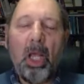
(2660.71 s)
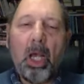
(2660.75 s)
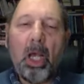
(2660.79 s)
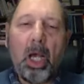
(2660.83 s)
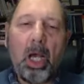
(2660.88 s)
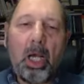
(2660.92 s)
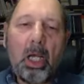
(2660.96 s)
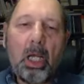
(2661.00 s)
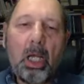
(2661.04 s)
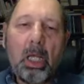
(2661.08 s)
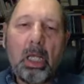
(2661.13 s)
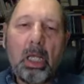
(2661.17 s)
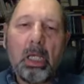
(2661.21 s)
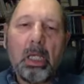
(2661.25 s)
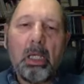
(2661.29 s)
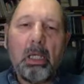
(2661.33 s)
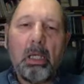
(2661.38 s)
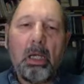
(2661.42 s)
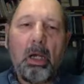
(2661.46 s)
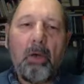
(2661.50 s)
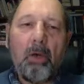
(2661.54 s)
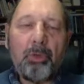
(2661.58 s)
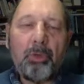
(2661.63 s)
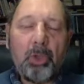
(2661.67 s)
Uh,
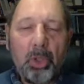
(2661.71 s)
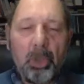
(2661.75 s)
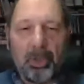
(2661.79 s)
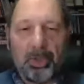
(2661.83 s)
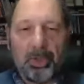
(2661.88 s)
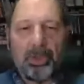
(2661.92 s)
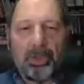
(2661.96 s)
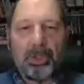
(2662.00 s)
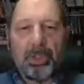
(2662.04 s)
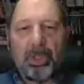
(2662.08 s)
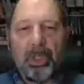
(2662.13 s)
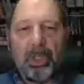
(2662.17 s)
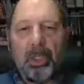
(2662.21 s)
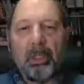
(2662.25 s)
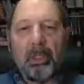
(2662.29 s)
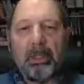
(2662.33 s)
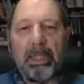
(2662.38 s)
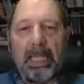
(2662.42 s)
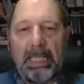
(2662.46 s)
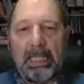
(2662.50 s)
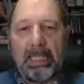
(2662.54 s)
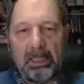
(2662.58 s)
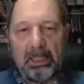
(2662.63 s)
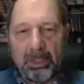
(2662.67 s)
of course, they
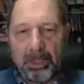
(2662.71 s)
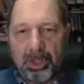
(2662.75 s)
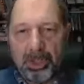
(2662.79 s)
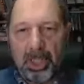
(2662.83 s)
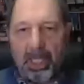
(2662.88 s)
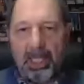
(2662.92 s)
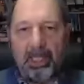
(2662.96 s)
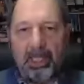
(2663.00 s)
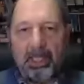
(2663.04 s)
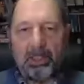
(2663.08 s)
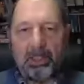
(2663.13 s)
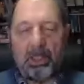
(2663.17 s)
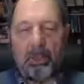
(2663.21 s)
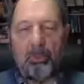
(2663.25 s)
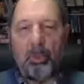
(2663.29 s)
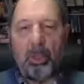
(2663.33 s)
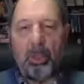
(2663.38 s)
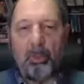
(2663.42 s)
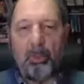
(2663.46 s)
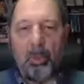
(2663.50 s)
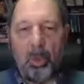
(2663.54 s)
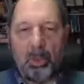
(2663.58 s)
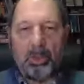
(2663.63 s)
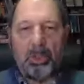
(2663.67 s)
can change, and we
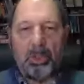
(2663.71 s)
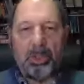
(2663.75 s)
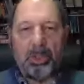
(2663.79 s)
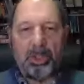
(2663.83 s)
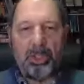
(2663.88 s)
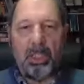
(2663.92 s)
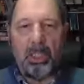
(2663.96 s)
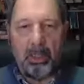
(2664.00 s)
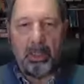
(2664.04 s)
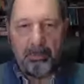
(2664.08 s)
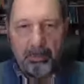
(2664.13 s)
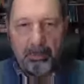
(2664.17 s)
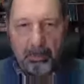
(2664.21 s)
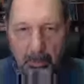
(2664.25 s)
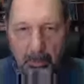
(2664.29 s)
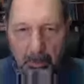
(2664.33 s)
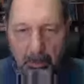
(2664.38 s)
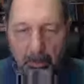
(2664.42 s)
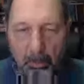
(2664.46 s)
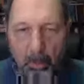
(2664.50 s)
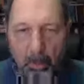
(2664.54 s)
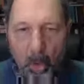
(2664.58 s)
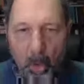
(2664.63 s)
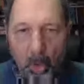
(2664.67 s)
want to see them
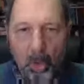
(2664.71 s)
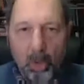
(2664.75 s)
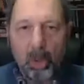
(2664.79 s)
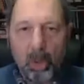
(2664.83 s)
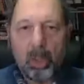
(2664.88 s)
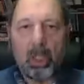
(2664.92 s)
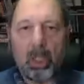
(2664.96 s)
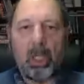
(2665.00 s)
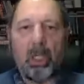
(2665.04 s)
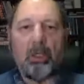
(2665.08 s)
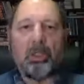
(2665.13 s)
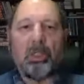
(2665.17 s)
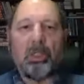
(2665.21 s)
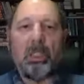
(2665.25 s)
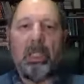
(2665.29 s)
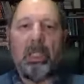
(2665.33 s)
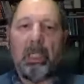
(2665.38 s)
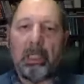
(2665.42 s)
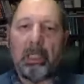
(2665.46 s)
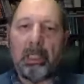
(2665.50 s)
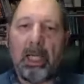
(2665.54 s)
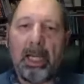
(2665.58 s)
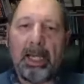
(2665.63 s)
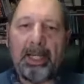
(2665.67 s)
more closely
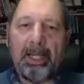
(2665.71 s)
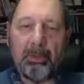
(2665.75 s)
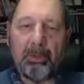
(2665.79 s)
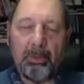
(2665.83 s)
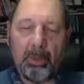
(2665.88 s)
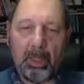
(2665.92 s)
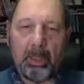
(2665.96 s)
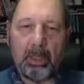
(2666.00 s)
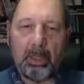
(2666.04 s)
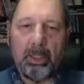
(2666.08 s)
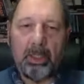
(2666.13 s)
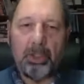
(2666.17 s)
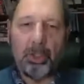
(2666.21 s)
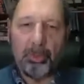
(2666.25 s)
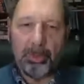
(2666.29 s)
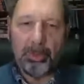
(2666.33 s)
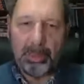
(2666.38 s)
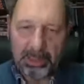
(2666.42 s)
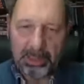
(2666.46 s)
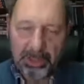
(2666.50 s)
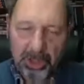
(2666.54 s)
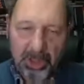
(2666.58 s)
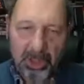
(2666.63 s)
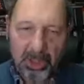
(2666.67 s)
aligned with the UN
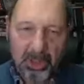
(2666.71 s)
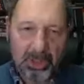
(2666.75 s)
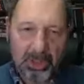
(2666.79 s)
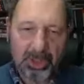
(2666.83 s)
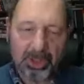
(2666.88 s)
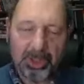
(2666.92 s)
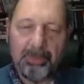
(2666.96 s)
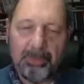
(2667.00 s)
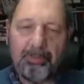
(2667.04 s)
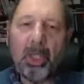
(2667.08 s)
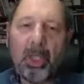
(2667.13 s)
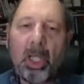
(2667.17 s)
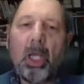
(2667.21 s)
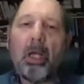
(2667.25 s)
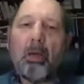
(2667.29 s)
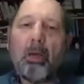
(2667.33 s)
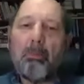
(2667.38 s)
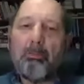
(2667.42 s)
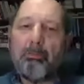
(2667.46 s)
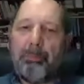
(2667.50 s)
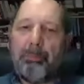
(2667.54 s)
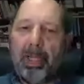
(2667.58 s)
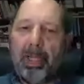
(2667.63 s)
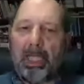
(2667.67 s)
Charter.
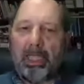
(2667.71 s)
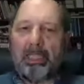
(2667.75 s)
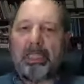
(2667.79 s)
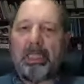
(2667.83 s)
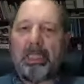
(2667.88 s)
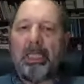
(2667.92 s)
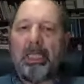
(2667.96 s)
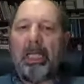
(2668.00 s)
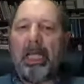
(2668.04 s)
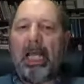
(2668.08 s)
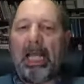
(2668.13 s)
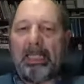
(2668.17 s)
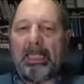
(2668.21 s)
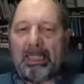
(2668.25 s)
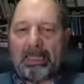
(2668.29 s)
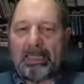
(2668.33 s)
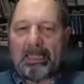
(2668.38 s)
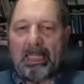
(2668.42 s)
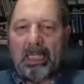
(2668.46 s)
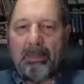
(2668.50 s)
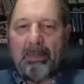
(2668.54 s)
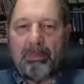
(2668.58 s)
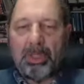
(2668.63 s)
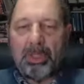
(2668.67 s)
But at the same
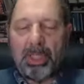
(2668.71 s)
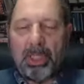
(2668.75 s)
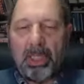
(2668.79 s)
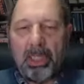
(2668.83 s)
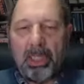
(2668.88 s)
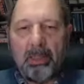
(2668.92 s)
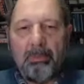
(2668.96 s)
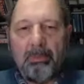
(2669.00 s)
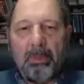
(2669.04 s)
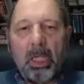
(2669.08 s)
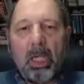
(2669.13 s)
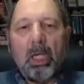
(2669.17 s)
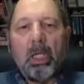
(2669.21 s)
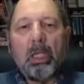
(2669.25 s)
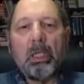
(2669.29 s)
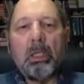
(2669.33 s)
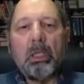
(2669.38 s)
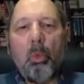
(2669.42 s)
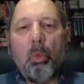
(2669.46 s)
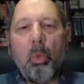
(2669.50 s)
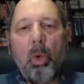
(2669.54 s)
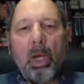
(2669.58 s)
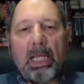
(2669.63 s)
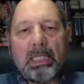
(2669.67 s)
time, the
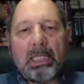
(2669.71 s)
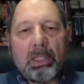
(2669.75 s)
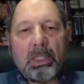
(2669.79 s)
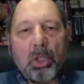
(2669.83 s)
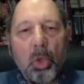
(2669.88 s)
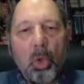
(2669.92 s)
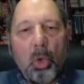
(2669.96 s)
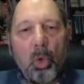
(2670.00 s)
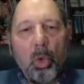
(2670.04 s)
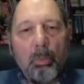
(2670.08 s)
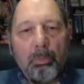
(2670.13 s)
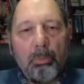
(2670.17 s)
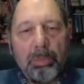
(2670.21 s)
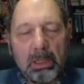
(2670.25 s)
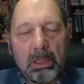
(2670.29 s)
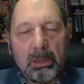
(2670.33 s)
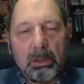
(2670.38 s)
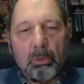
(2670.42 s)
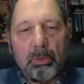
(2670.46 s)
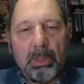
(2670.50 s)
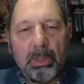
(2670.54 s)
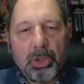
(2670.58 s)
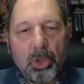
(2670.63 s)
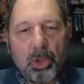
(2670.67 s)
West, political
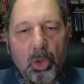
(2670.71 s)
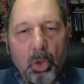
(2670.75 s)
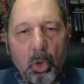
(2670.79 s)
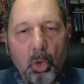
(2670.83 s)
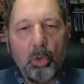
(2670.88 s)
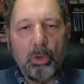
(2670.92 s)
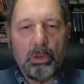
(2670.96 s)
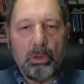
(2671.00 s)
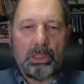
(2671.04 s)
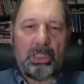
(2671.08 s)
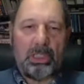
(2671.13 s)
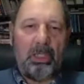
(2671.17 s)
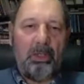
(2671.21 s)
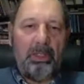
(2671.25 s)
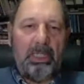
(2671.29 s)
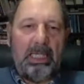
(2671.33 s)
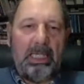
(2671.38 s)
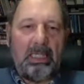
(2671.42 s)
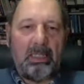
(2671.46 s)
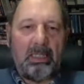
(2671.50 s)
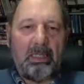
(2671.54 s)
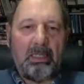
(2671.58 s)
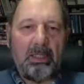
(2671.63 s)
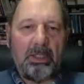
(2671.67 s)
West, also needed
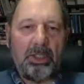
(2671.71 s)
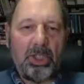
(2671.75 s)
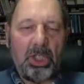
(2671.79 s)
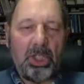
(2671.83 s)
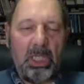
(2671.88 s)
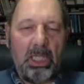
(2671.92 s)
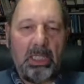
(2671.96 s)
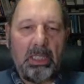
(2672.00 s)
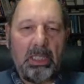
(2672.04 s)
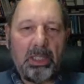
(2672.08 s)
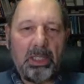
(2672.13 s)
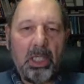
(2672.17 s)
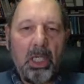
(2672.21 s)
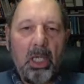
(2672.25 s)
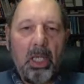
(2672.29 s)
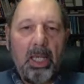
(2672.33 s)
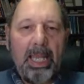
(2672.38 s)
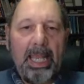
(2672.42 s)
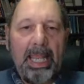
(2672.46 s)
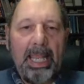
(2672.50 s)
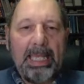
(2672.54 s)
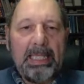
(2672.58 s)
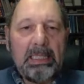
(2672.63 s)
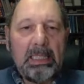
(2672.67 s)
to change
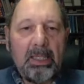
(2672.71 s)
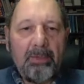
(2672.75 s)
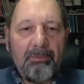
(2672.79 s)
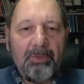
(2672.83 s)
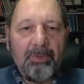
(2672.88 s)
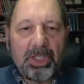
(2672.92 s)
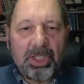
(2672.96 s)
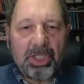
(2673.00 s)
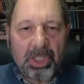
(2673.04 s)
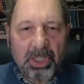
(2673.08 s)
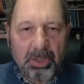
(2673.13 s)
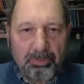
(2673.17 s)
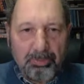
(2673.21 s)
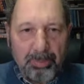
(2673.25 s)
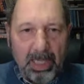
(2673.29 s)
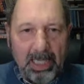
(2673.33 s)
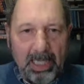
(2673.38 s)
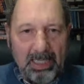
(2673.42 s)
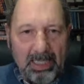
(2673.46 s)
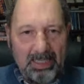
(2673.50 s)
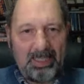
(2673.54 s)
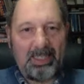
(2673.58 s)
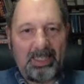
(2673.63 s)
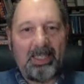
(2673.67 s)
in giving
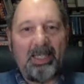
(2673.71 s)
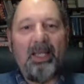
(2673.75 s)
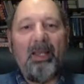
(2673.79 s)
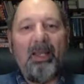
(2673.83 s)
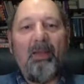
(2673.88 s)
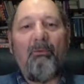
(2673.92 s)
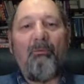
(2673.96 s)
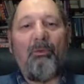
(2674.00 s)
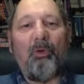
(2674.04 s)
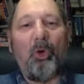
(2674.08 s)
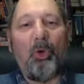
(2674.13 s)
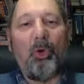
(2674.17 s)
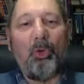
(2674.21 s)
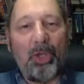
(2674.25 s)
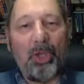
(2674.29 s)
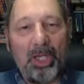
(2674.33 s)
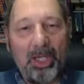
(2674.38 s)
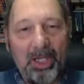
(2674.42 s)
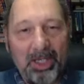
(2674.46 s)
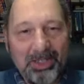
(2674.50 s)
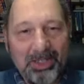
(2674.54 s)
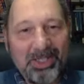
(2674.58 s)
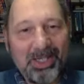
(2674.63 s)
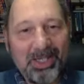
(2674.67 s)
space for the
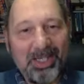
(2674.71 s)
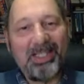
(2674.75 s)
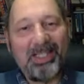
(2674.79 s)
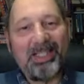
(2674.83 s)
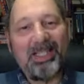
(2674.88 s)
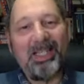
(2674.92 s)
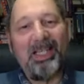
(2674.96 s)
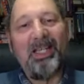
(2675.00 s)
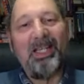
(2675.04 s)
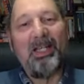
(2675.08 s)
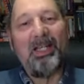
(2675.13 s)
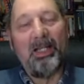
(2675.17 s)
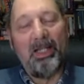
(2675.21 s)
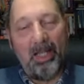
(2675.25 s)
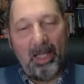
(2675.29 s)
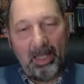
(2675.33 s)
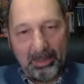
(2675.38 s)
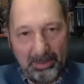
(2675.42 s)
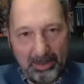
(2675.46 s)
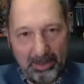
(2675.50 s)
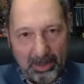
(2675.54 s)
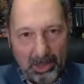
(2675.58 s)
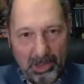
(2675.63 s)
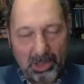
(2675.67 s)
countries like
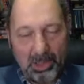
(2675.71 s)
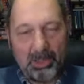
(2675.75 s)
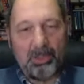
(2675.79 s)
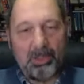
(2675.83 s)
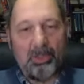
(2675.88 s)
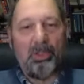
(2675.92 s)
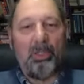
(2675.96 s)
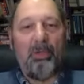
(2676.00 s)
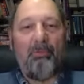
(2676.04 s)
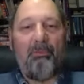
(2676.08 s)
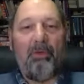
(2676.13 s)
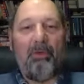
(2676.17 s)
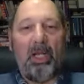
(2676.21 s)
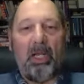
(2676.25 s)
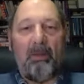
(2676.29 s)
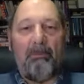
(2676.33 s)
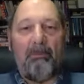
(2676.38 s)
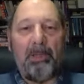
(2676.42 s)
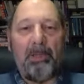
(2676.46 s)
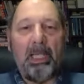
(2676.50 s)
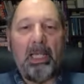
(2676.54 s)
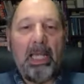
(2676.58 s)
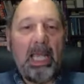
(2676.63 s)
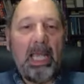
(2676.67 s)
Russia to develop.
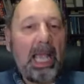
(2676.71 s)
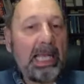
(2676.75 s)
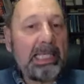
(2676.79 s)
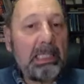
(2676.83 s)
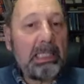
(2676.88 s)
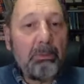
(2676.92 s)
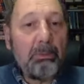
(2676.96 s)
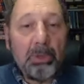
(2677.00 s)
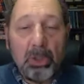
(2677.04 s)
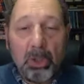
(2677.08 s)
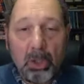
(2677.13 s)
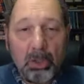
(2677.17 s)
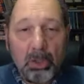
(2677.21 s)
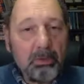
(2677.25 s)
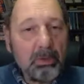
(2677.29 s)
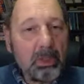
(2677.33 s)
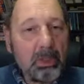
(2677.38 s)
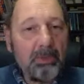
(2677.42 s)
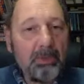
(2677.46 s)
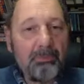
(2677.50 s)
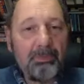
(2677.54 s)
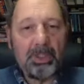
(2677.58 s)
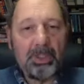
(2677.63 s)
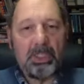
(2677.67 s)
And they were not
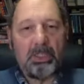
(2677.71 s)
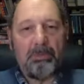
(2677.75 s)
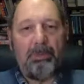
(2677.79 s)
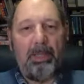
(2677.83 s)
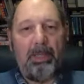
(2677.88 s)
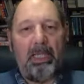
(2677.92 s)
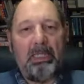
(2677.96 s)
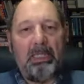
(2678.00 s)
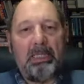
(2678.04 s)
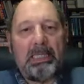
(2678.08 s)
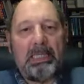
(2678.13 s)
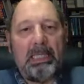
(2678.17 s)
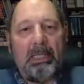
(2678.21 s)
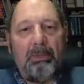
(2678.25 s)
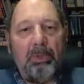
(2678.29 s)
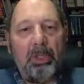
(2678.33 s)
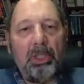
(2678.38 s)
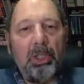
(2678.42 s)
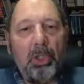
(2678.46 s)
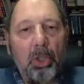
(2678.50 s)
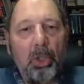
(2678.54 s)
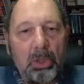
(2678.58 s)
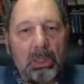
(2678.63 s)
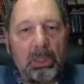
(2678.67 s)
given space, they were
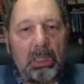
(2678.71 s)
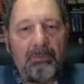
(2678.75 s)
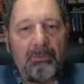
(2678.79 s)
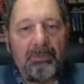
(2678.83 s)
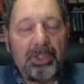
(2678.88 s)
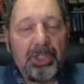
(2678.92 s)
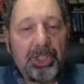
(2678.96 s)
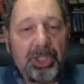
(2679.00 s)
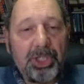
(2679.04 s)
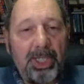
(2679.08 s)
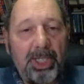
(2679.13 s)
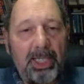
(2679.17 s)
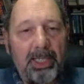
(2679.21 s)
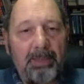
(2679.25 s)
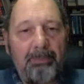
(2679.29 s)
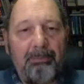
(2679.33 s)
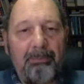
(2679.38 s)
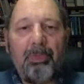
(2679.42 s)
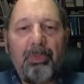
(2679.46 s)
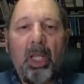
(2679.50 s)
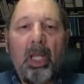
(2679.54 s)
not given time.